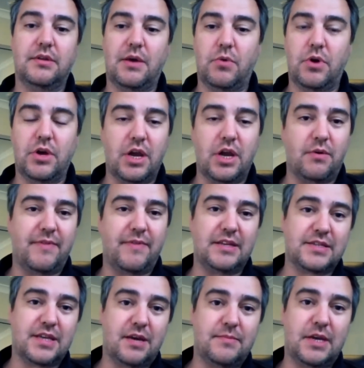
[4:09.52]
there were no
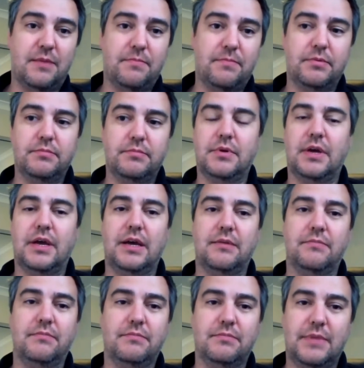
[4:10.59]
events coming up.
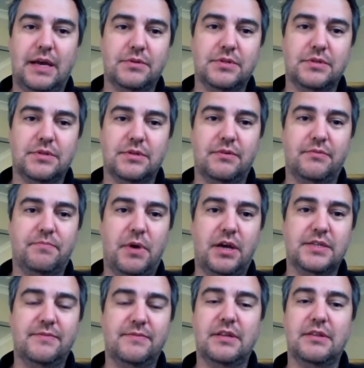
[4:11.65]
That was sort of
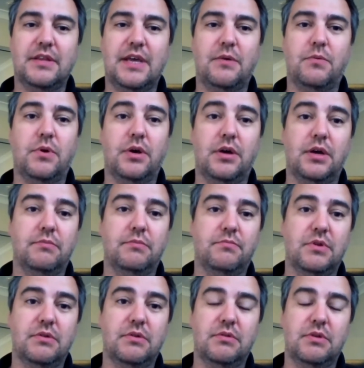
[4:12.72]
part of it. There were
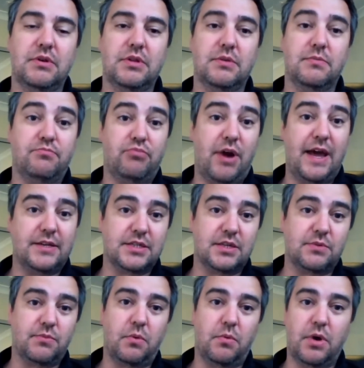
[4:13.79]
the brands
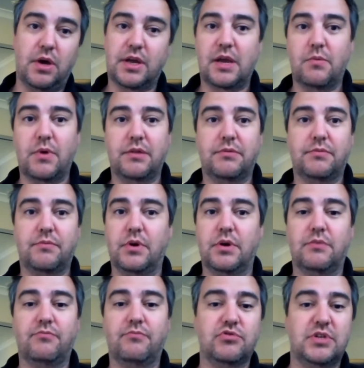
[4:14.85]
that we were working with
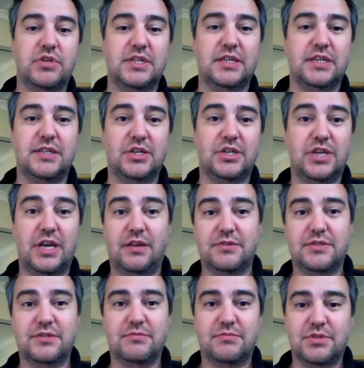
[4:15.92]
were retreating into their
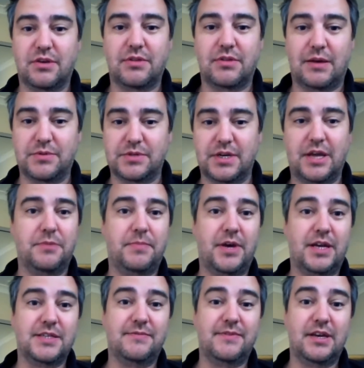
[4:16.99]
shells, so that was another
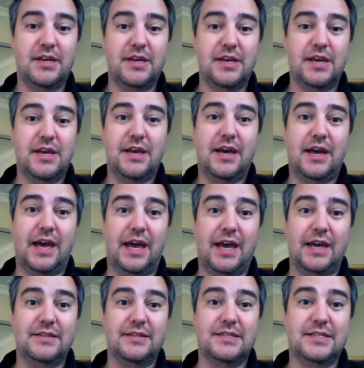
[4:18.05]
part of it.
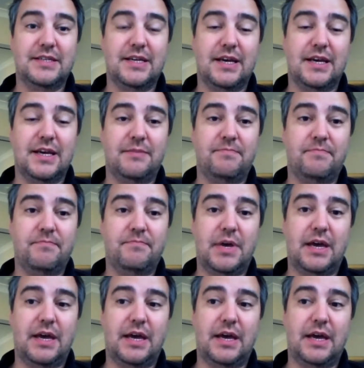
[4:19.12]
And
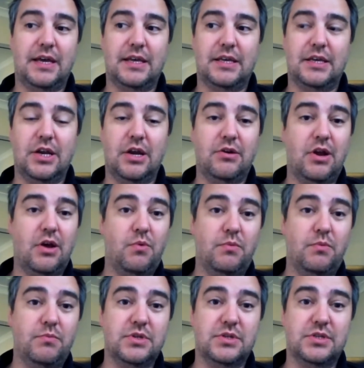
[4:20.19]
no
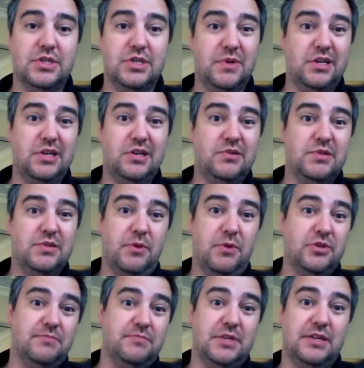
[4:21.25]
one was doing new
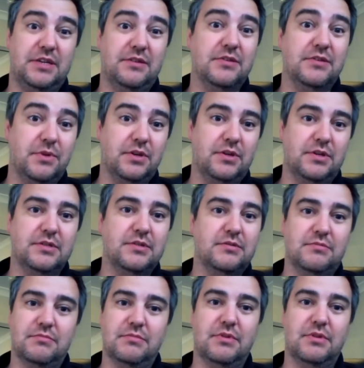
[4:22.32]
sponsorship deals
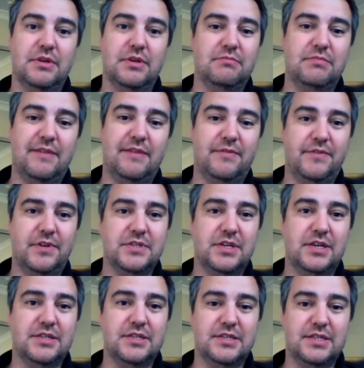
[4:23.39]
because the level of
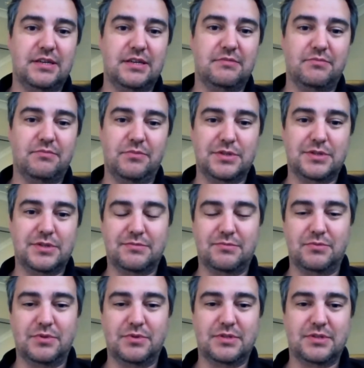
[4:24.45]
uncertainty was
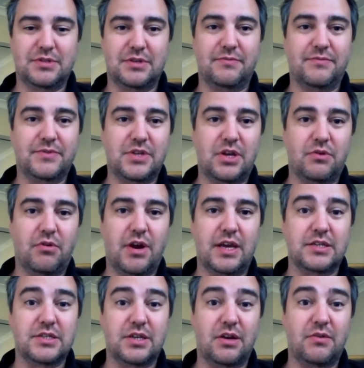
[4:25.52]
sort of so
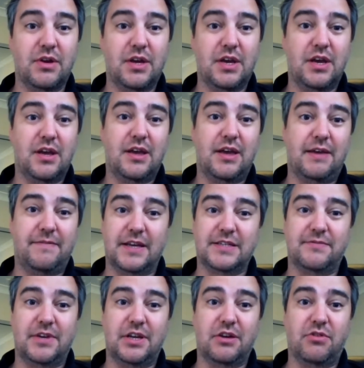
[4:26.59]
great. So
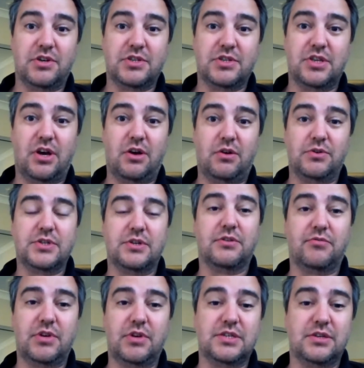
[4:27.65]
effectively across the whole sort of
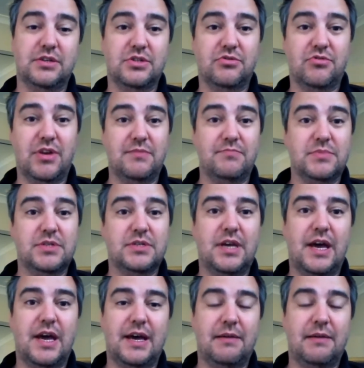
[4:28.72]
3 sort of streams,